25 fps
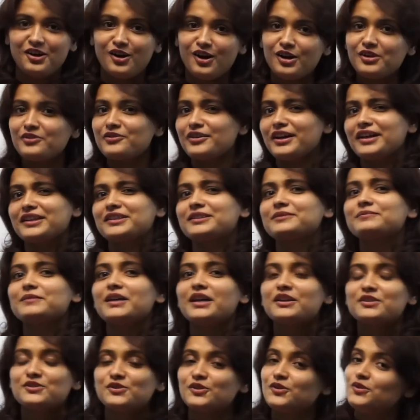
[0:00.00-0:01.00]
Alright,
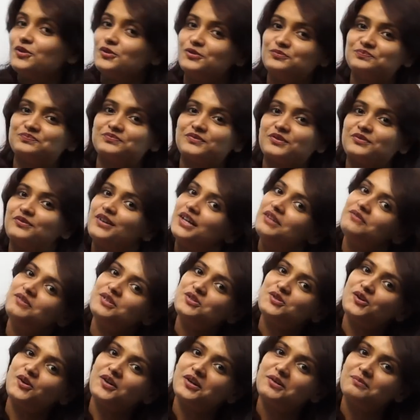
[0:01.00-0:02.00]
so when
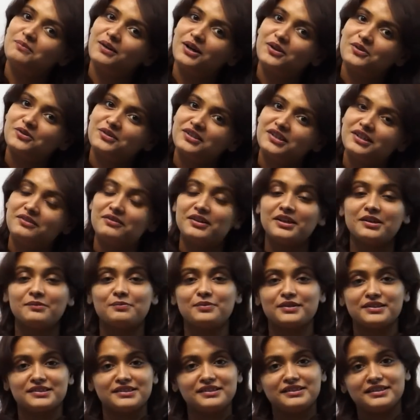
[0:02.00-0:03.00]
we talk about giving a
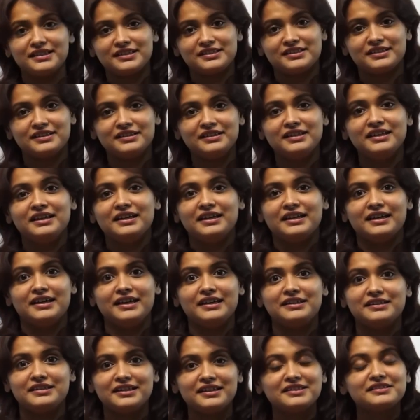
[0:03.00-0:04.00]
presentation,
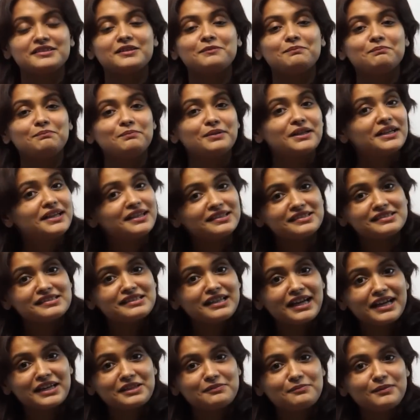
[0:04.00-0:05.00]
it is the biggest
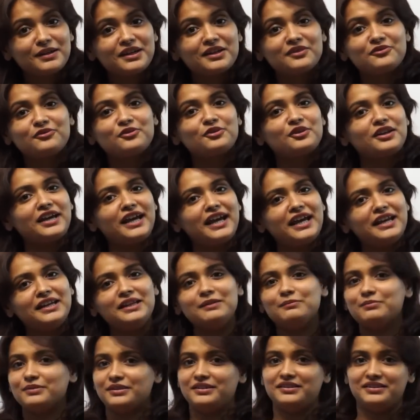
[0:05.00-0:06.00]
nightmare for
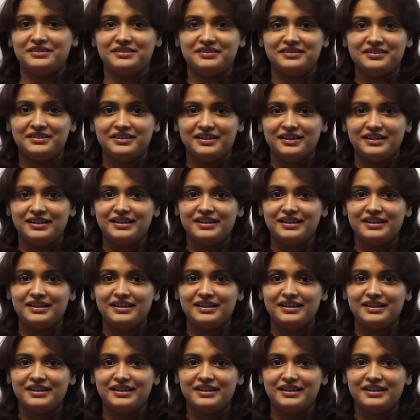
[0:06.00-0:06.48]
anybody.